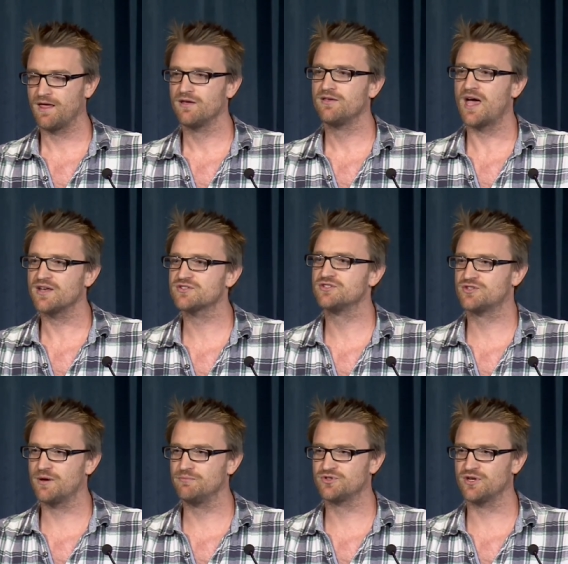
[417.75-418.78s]
Yes, in
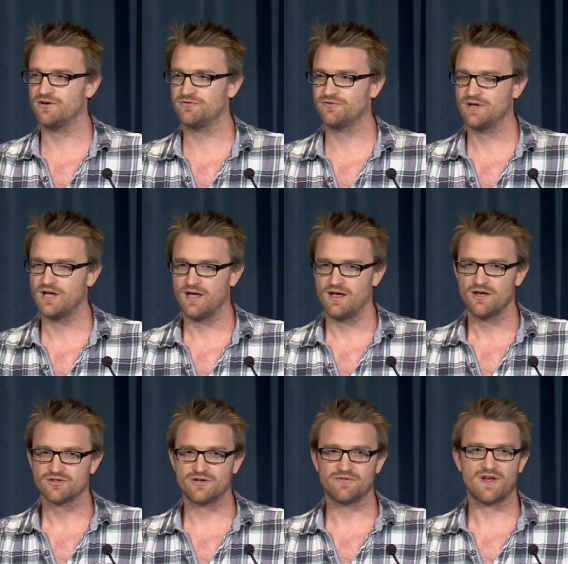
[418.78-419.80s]
terms of
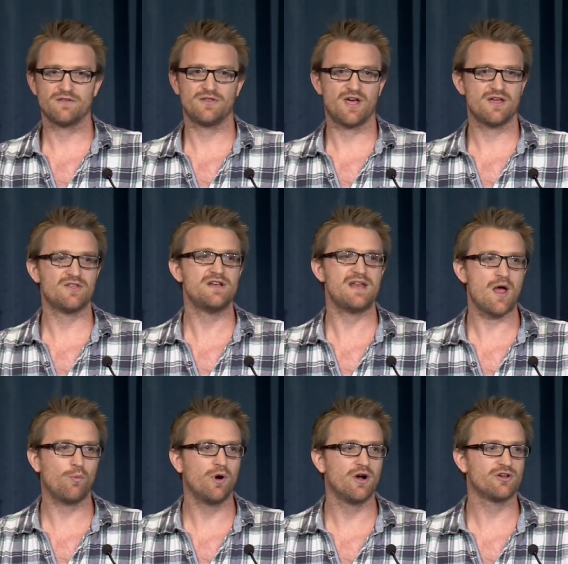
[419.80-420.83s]
sort of the, the
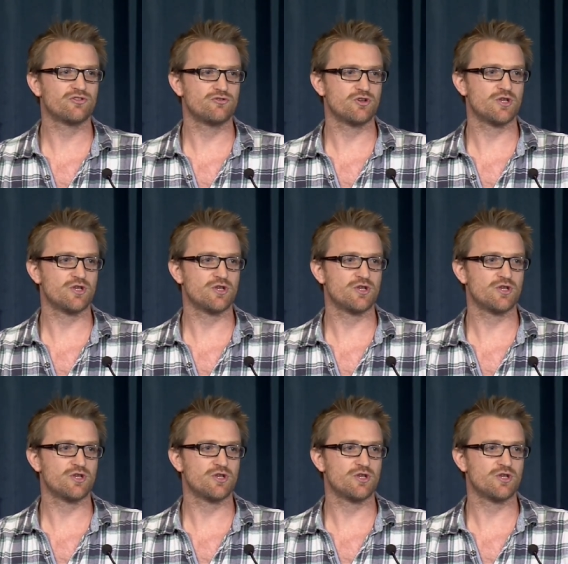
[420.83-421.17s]
networks through